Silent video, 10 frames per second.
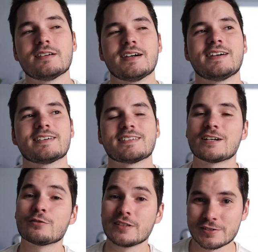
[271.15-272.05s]

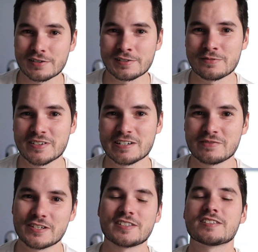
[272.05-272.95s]
that really stresses me out
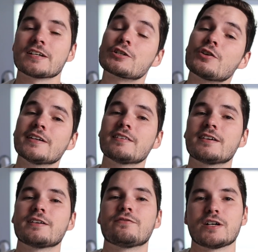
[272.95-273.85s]
because it's like trying to
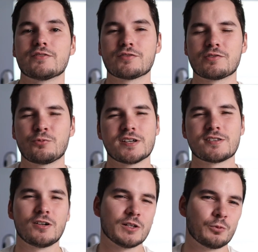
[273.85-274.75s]
think in 5 different ways
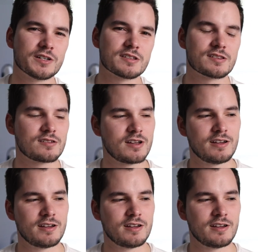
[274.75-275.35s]
all at once.